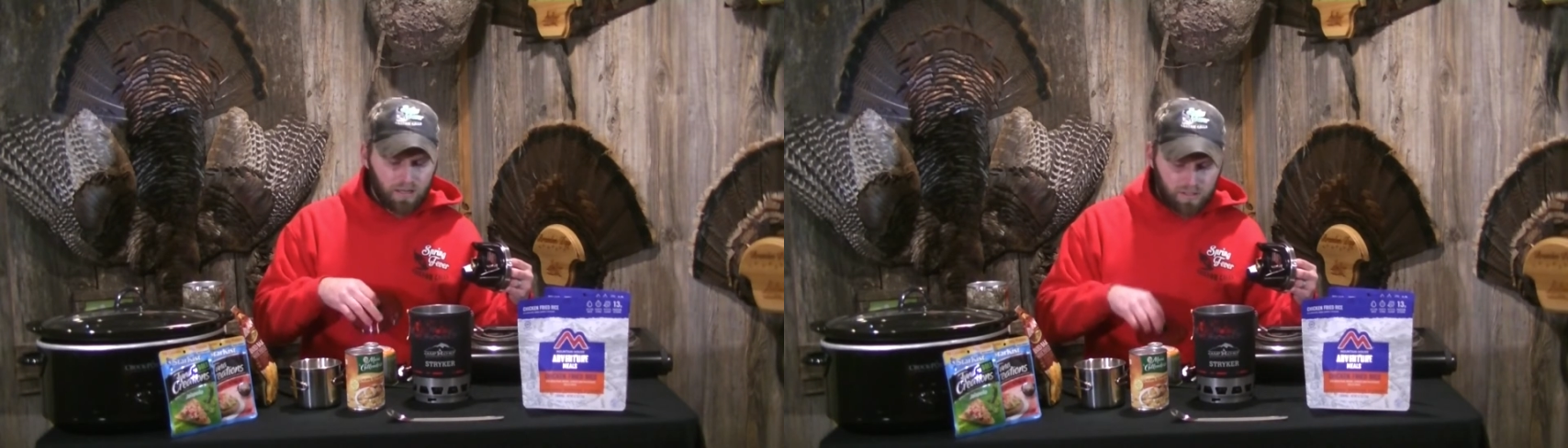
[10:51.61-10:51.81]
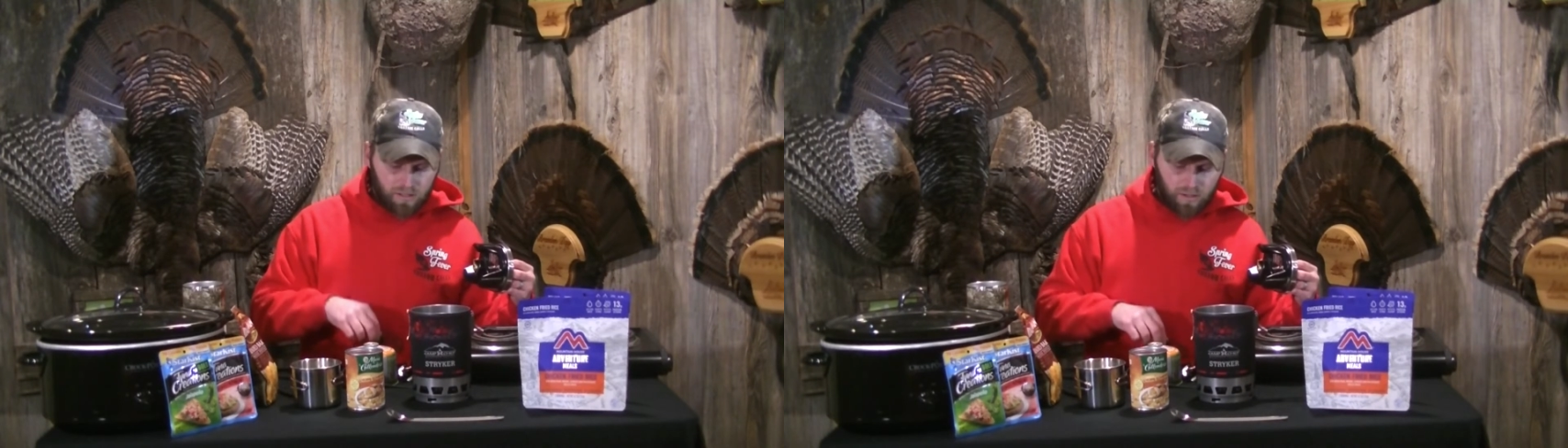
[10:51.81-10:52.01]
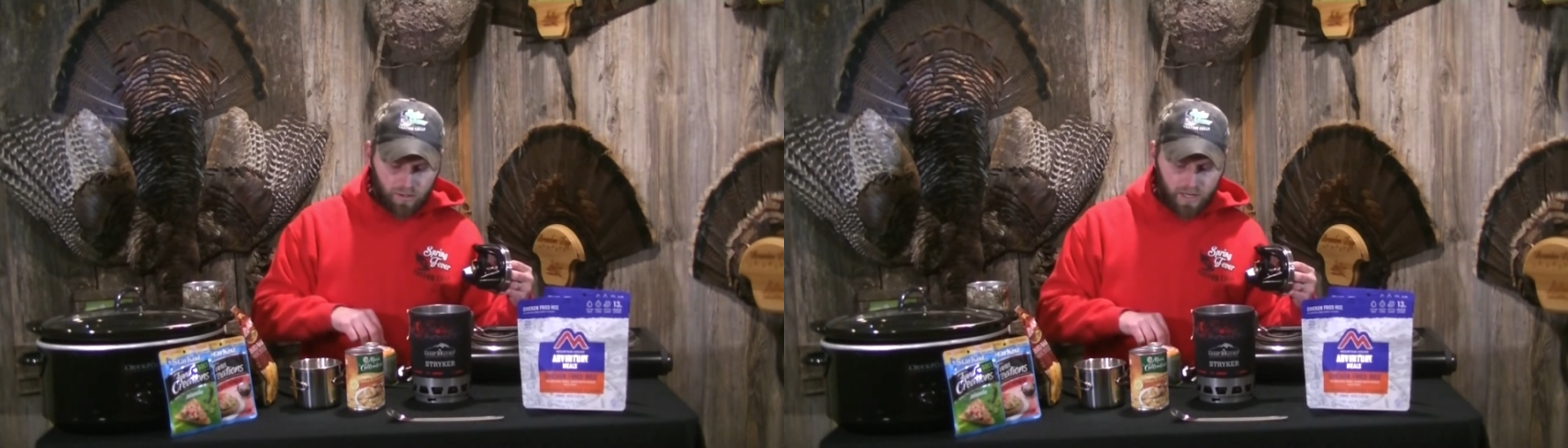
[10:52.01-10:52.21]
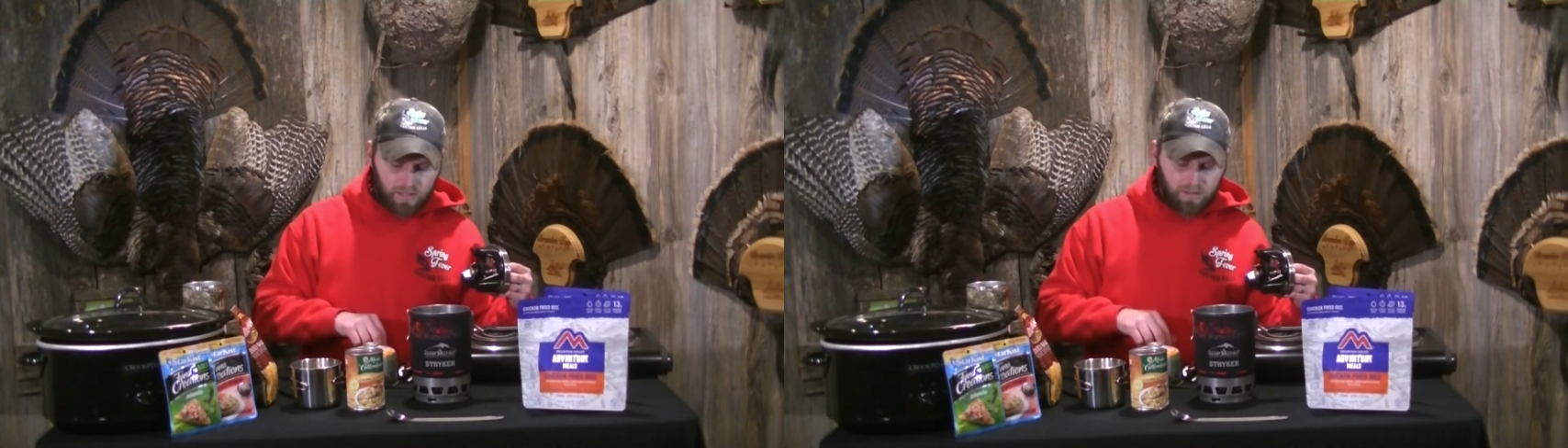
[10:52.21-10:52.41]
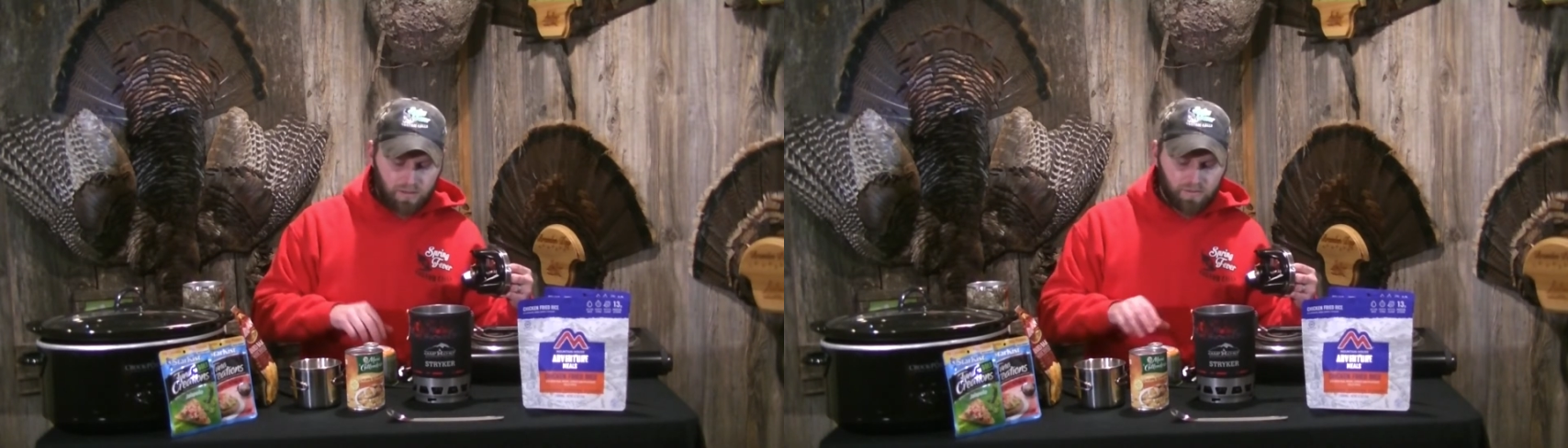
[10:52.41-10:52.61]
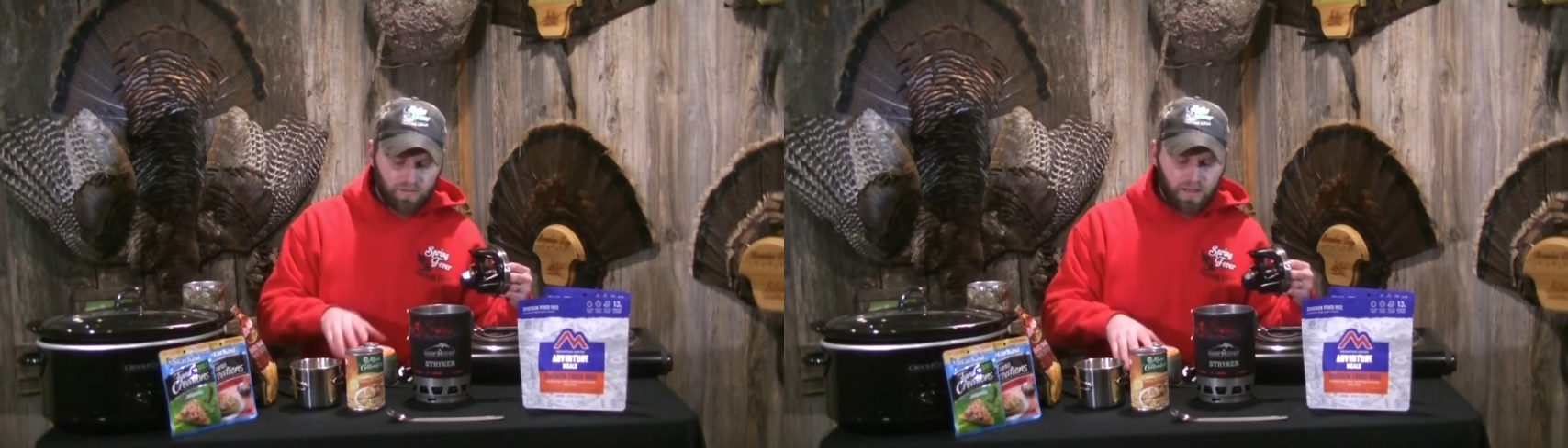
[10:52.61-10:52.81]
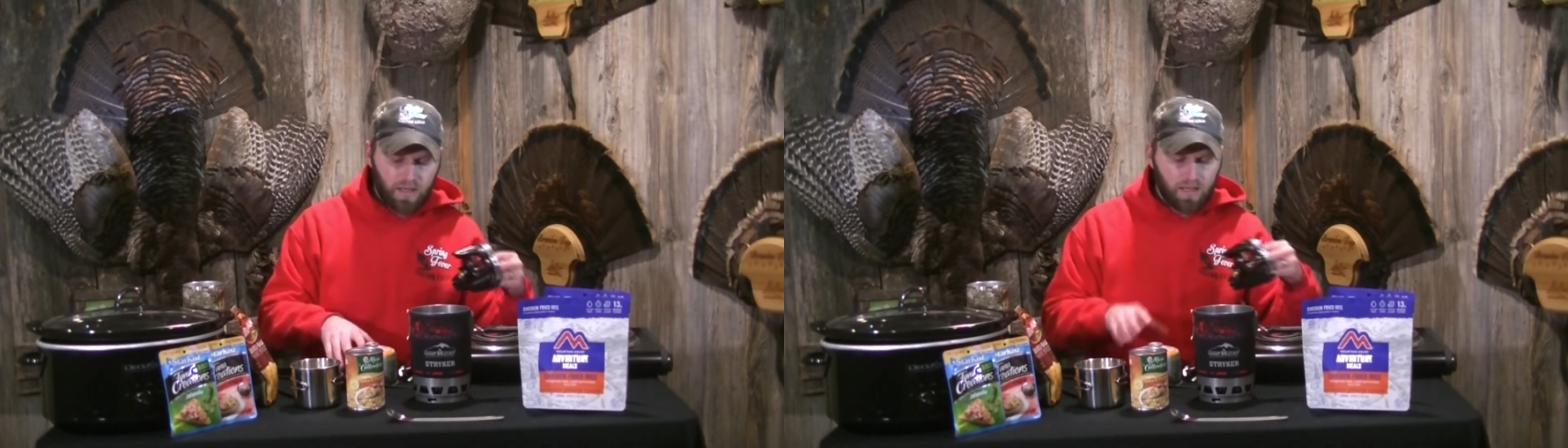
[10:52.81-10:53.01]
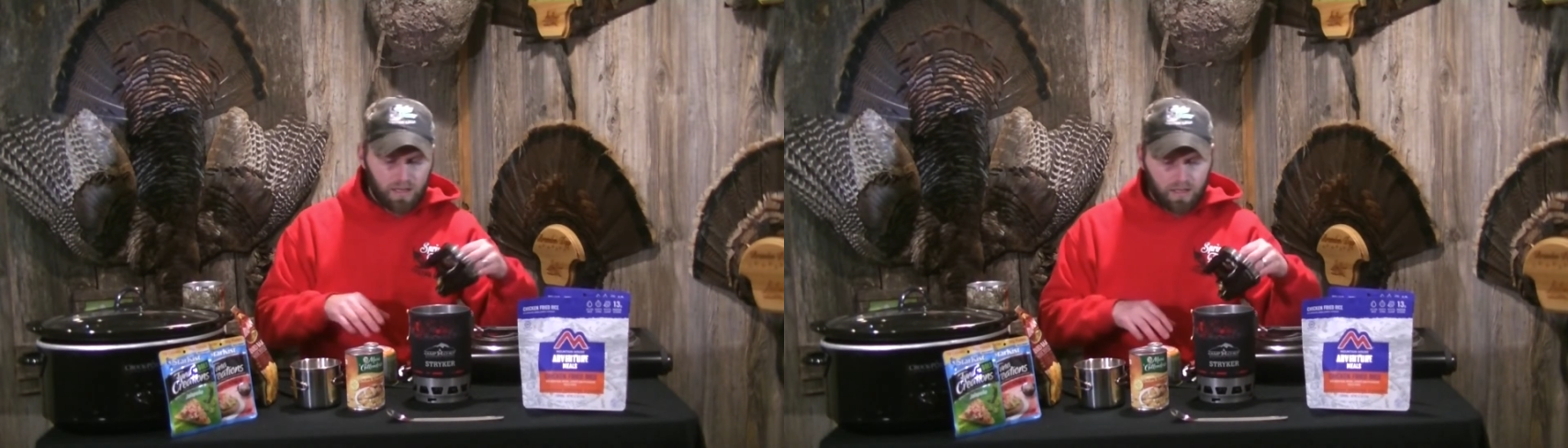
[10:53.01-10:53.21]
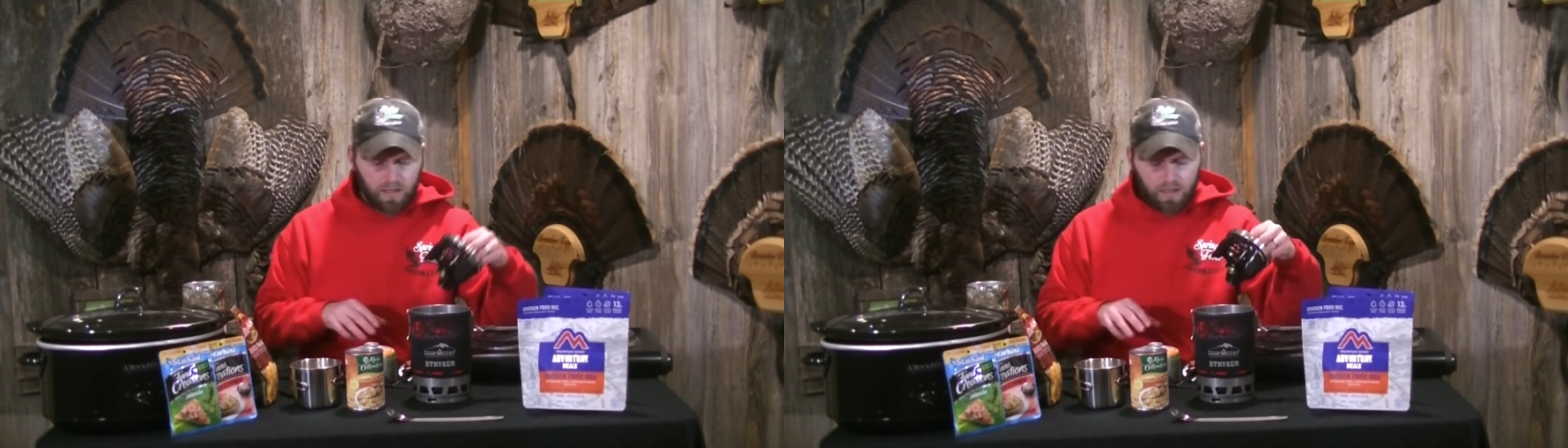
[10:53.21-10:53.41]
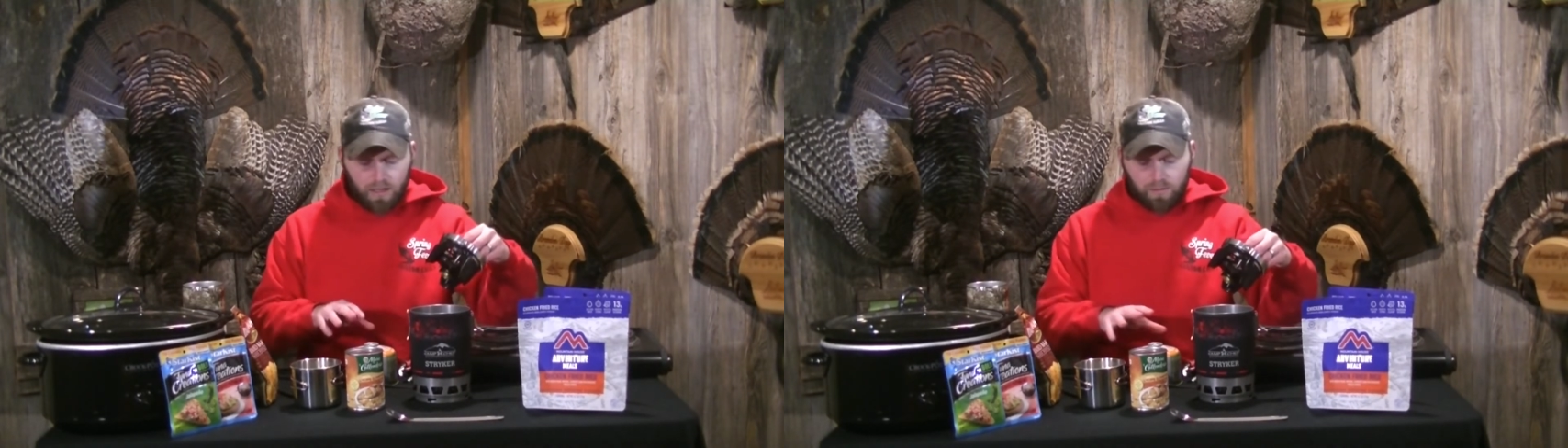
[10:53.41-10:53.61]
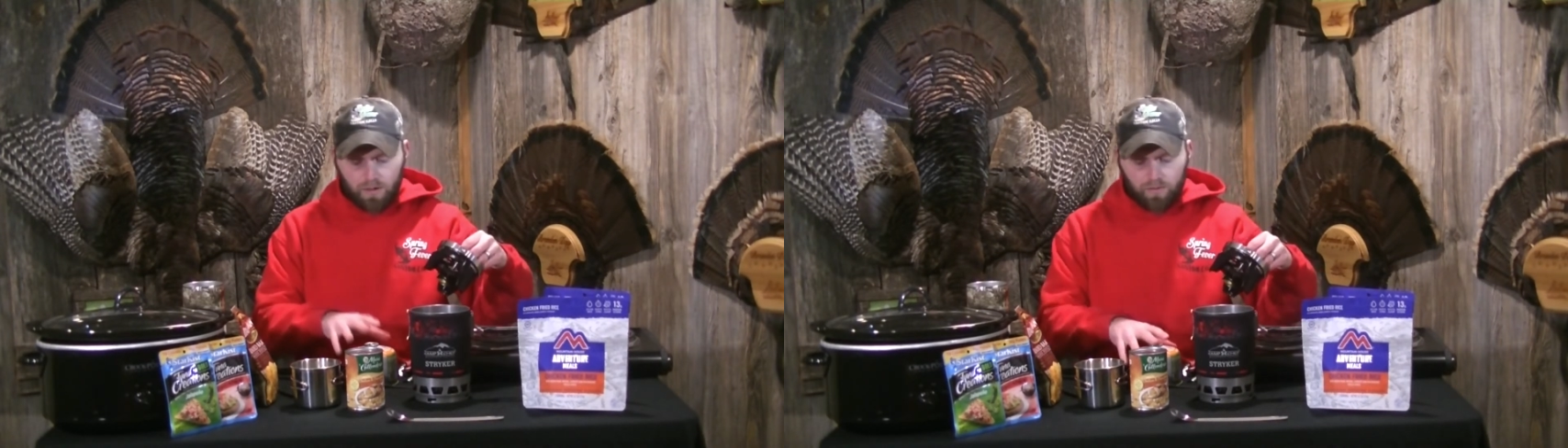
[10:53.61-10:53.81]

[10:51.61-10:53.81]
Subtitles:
This canister don't actually fit in it,